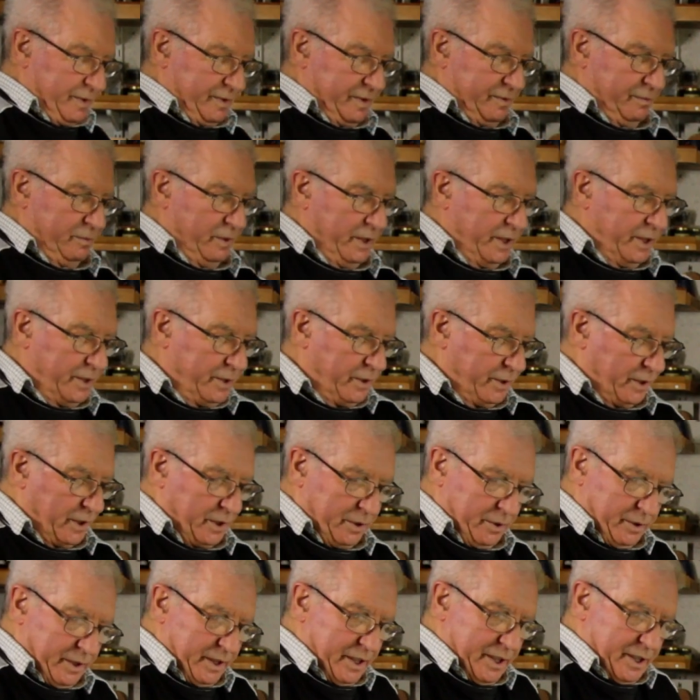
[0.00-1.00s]
What you could
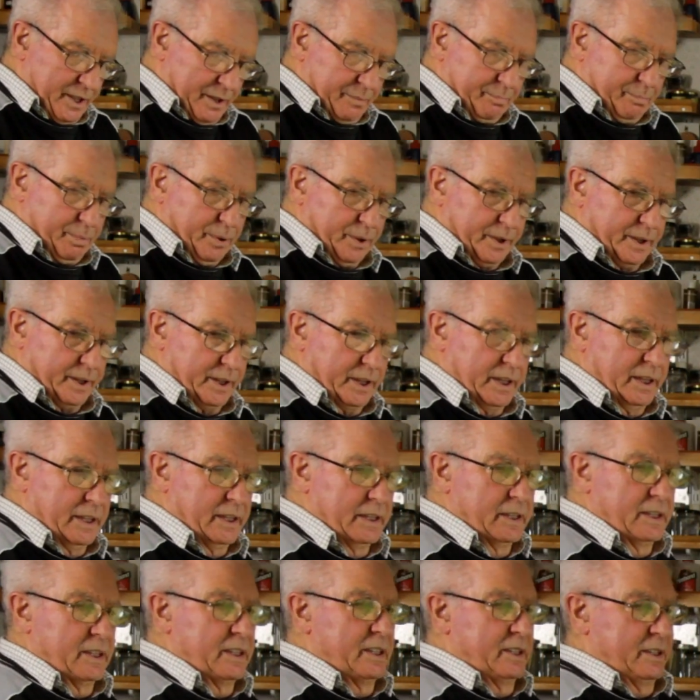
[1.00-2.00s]
do is put
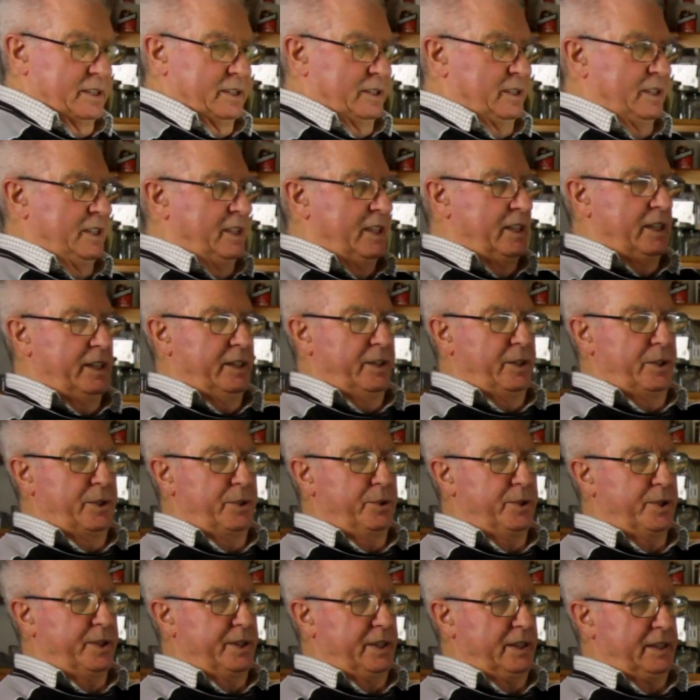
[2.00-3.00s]
the
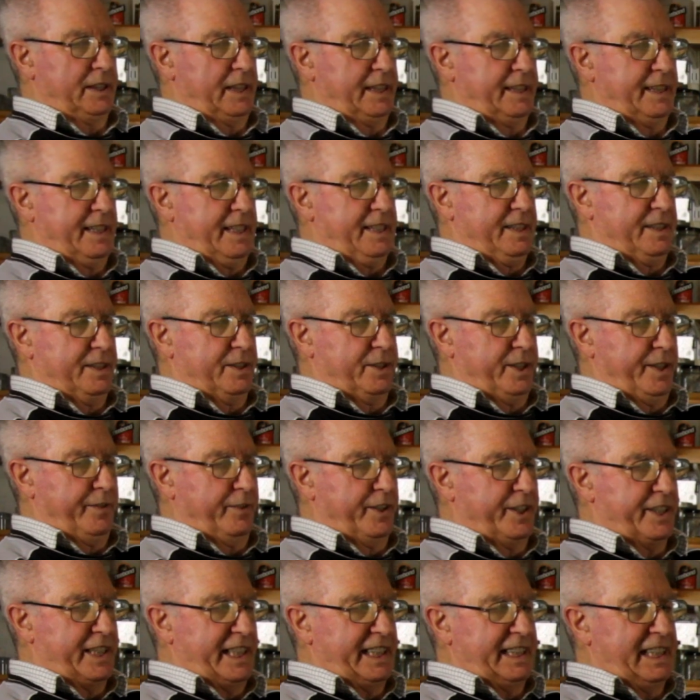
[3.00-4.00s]
two like that, see if
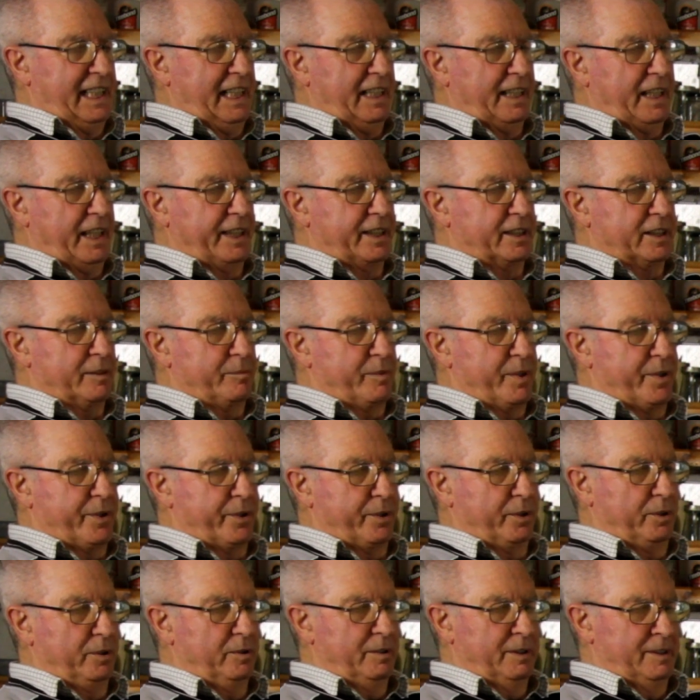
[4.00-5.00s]
there's any daylight coming
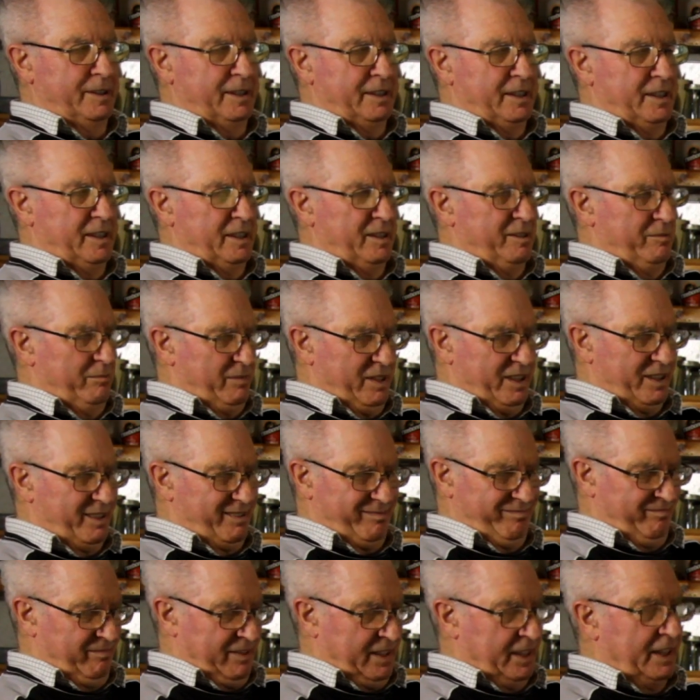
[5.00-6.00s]
through. But
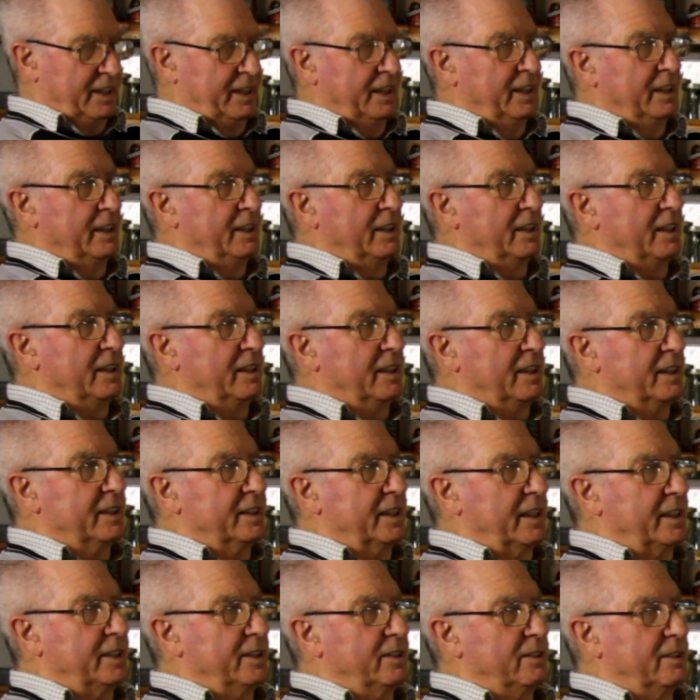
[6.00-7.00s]

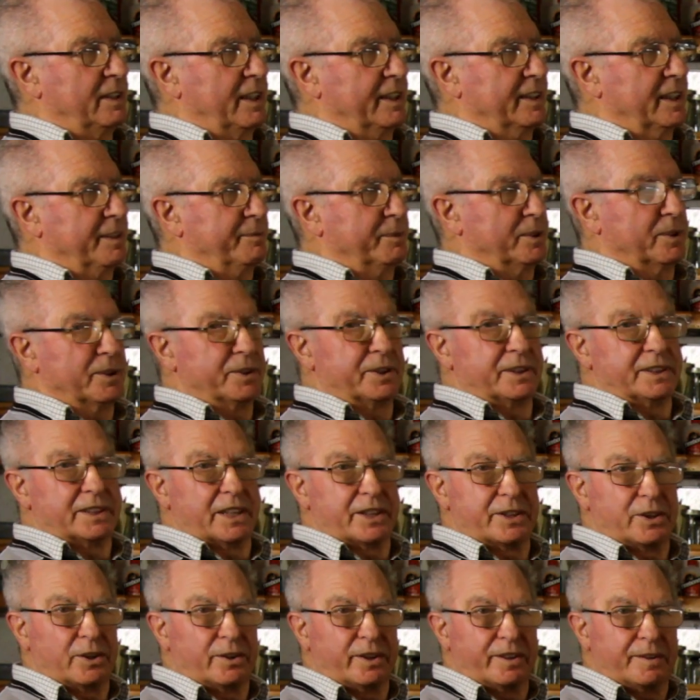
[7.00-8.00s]
I don't like that because
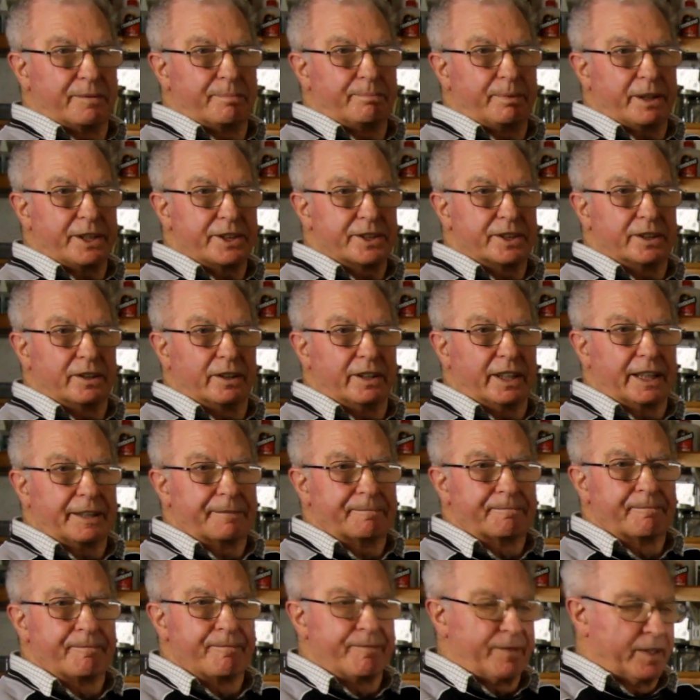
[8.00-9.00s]
there's not enough pressure on it.
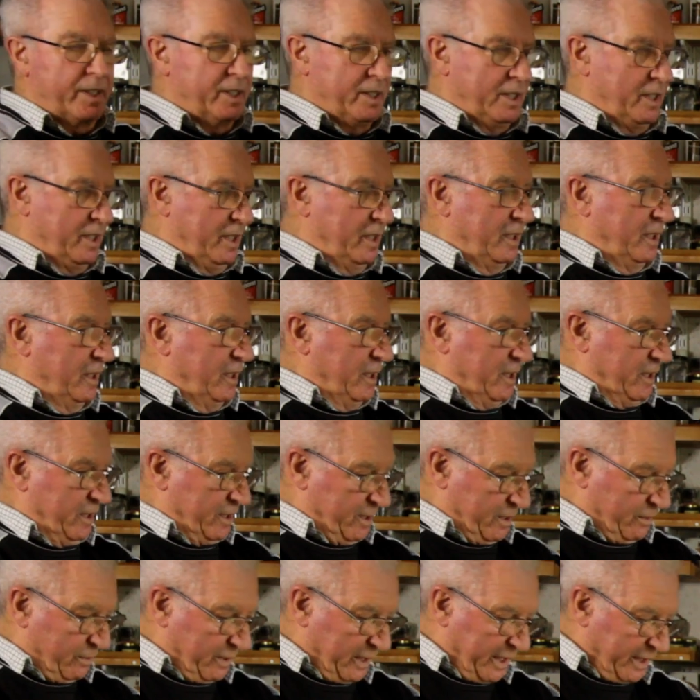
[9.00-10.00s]

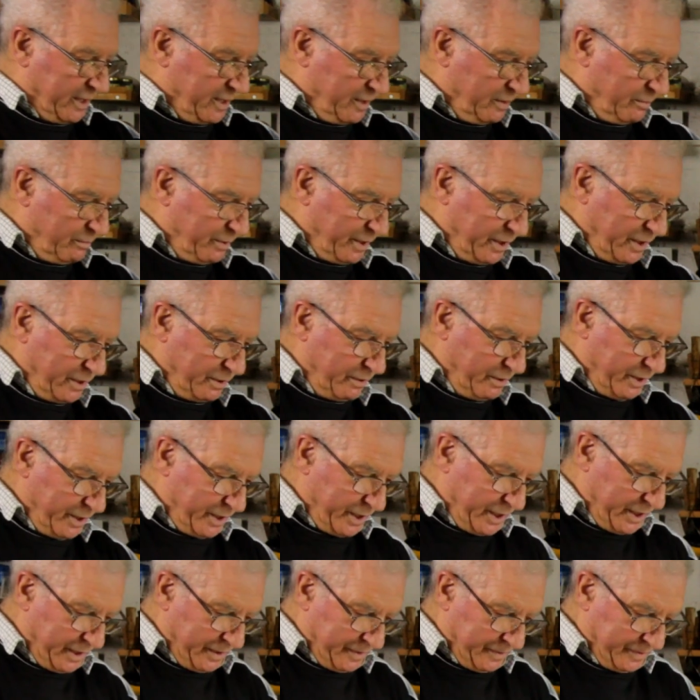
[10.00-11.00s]
So what I normally do
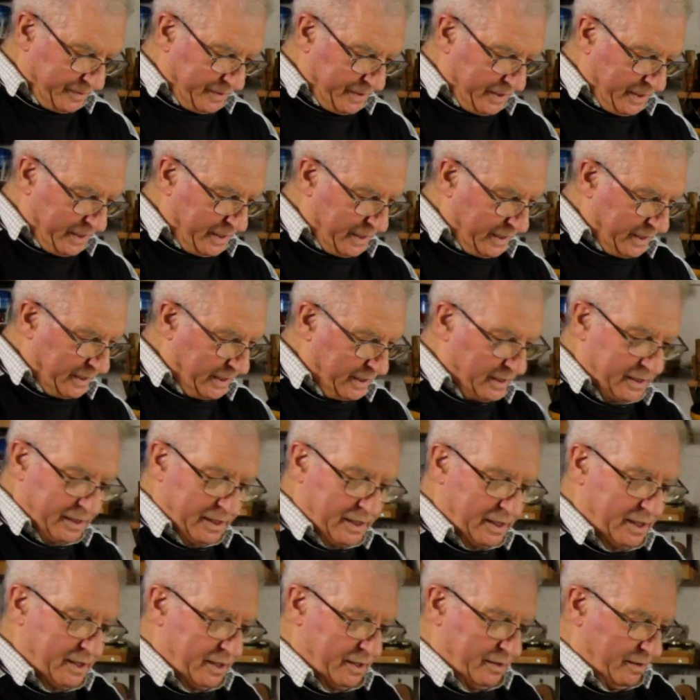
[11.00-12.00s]
is
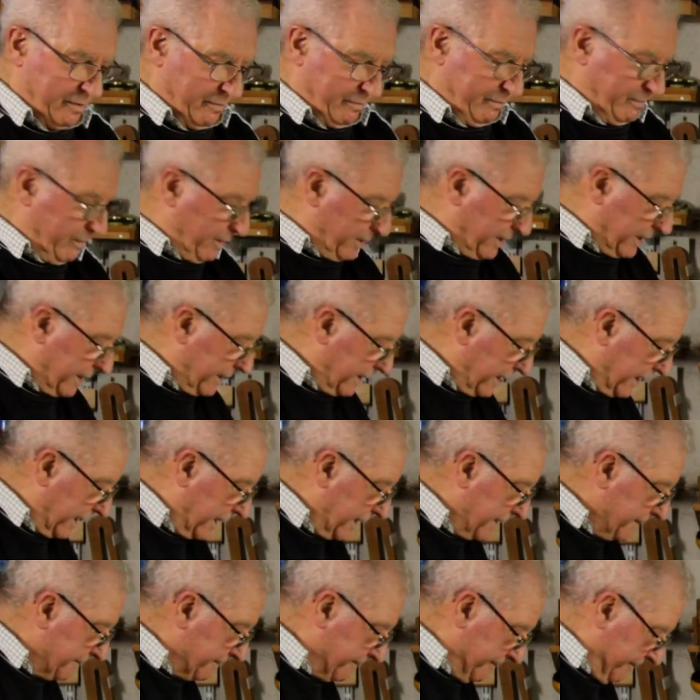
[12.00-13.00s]
put that there.